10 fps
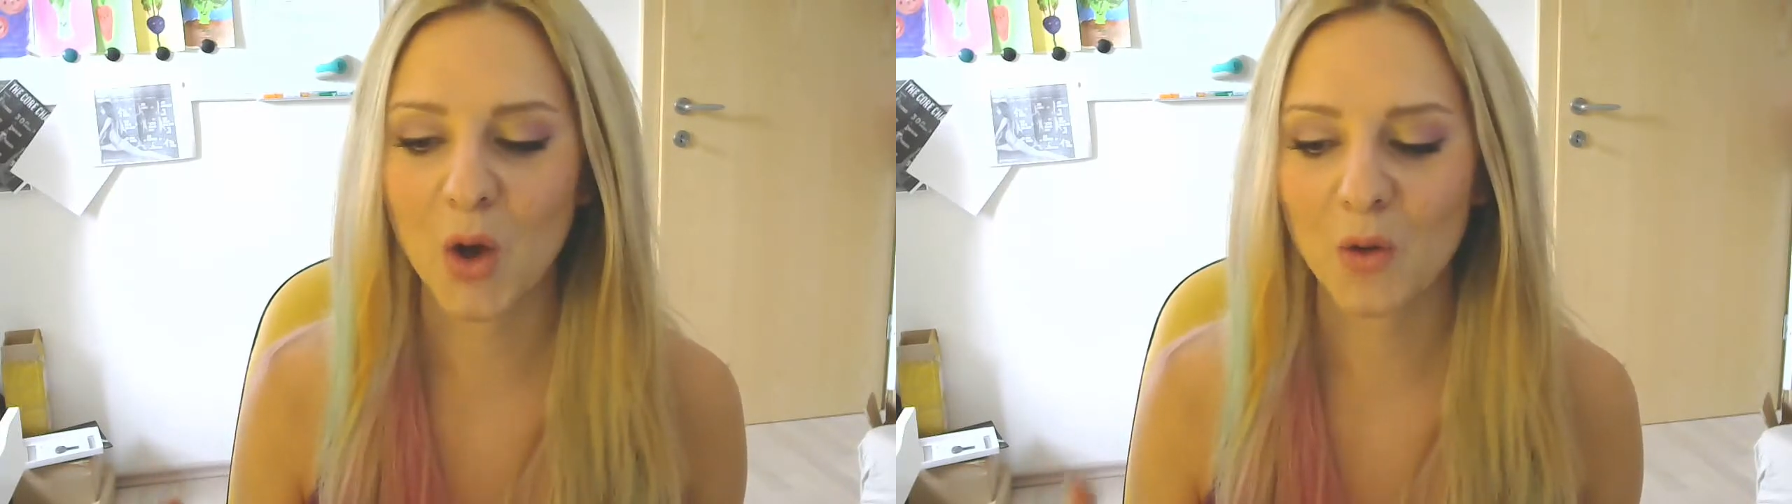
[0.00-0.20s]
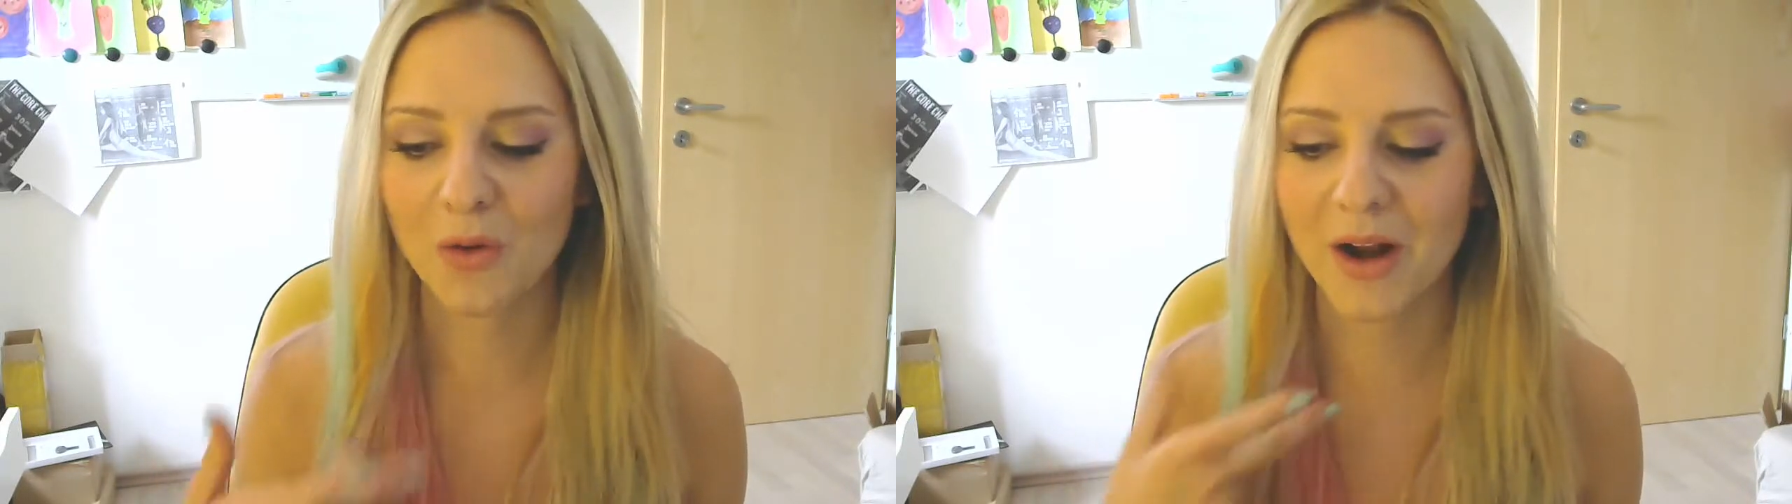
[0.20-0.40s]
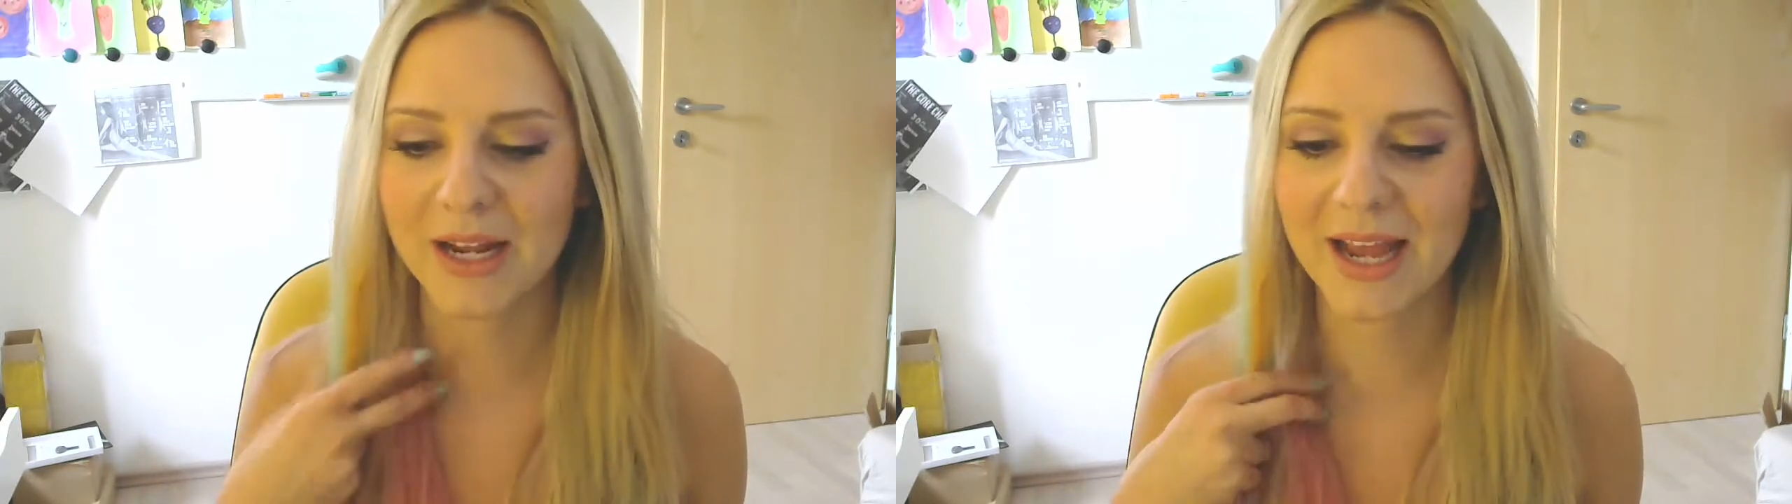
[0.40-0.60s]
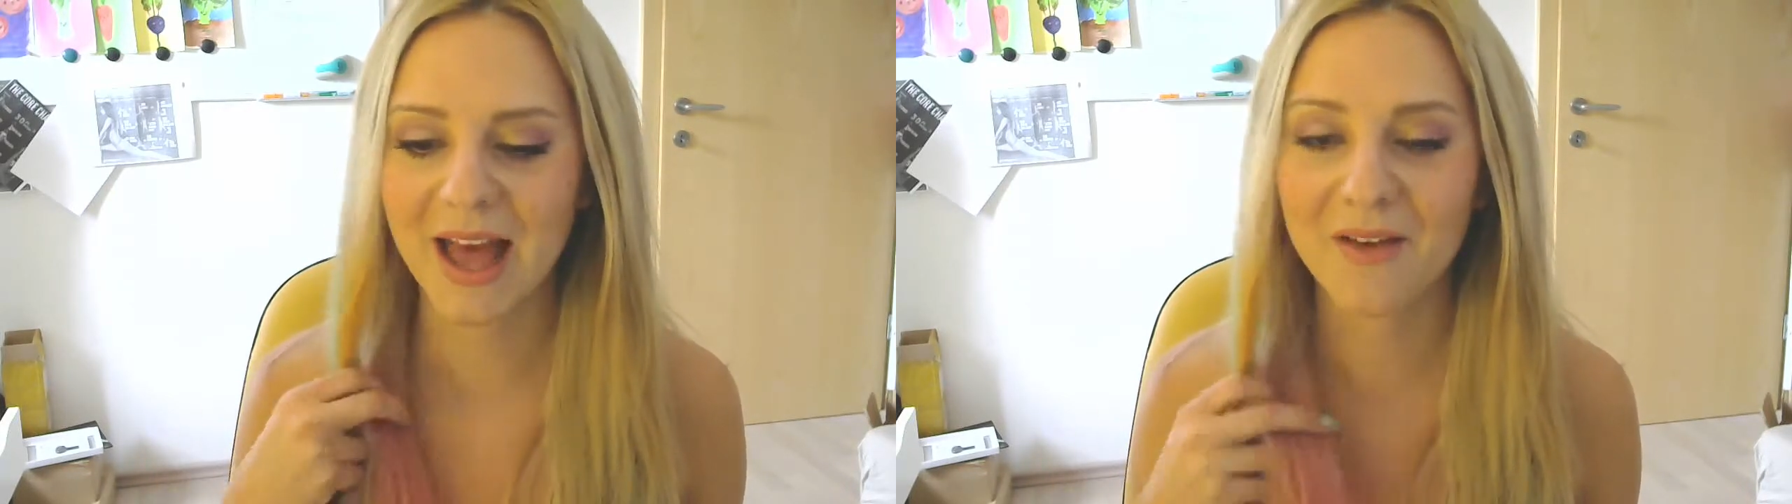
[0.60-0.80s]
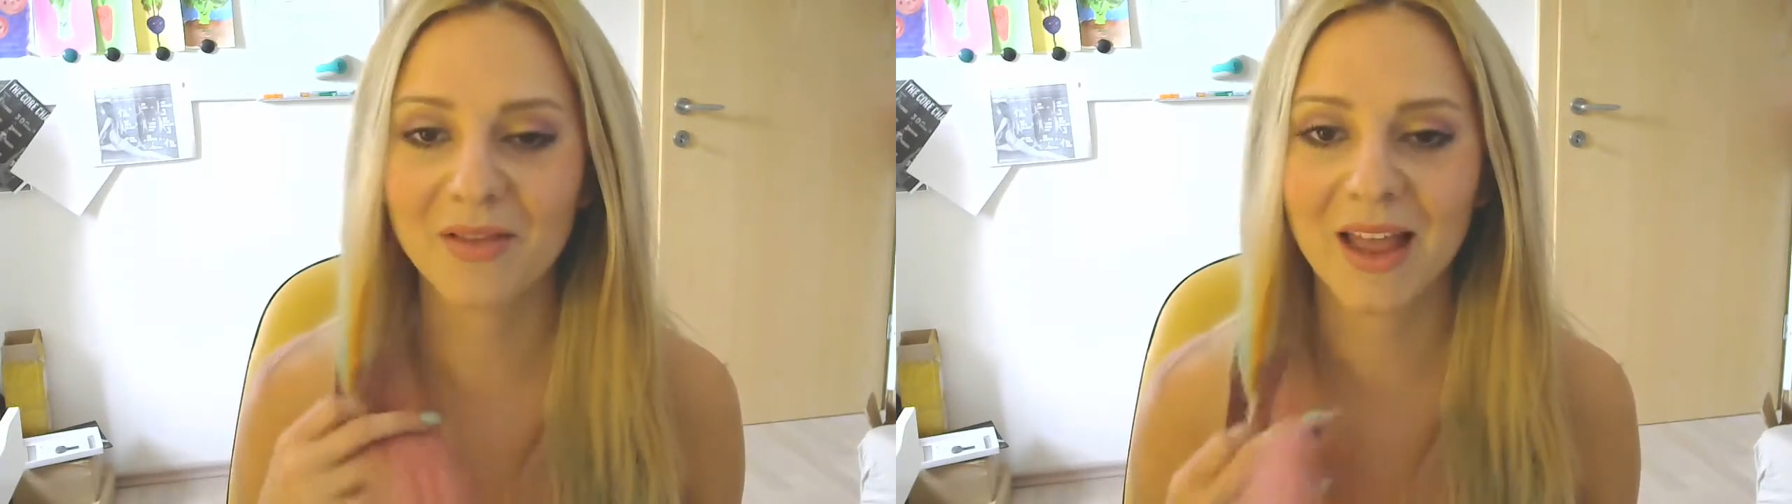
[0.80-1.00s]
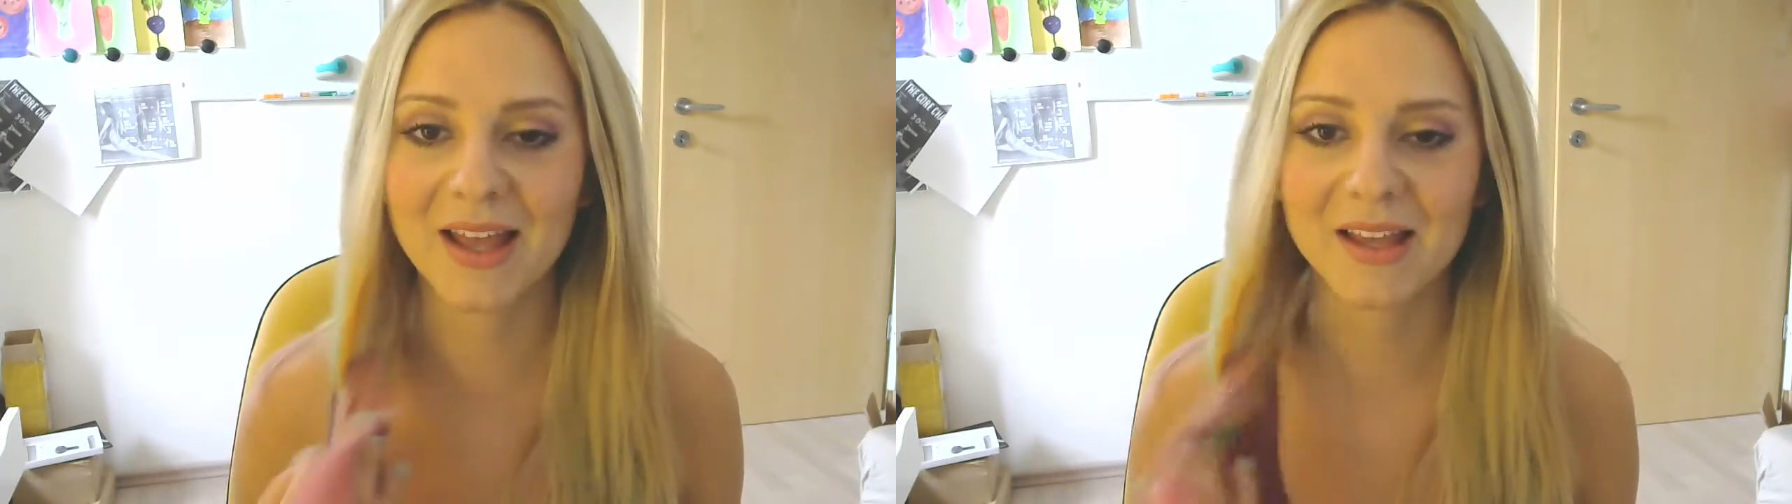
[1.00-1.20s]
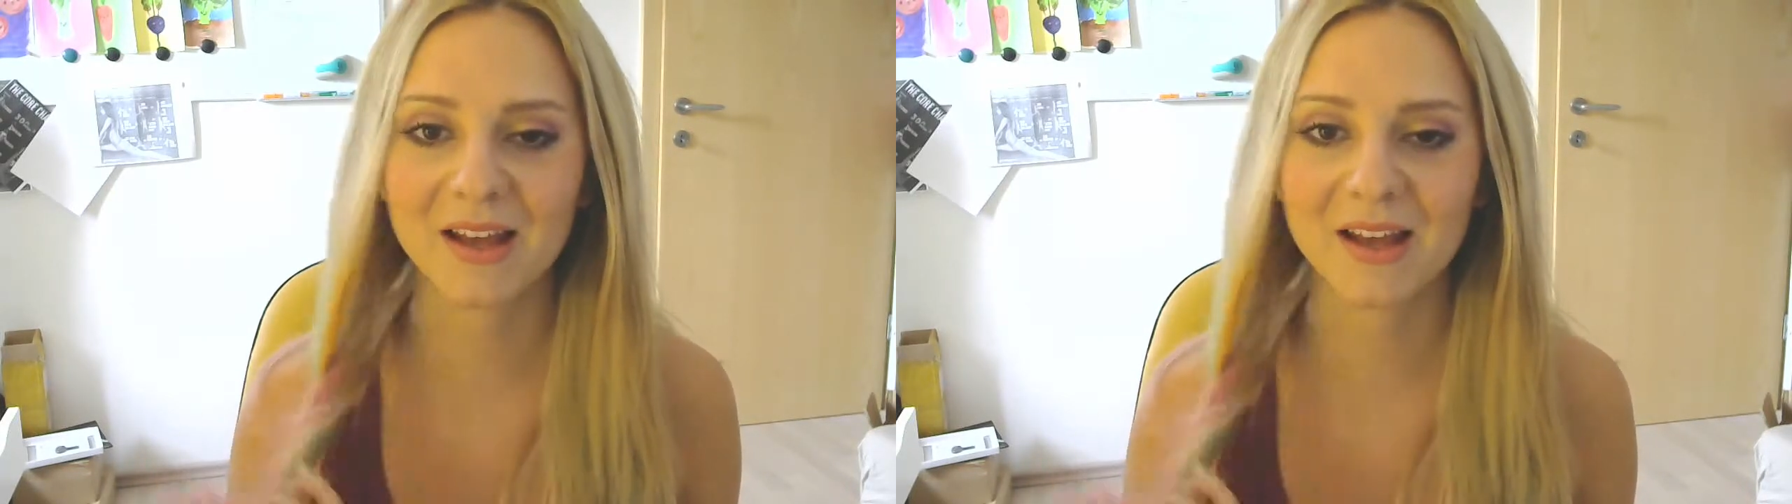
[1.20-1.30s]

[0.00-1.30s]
already have like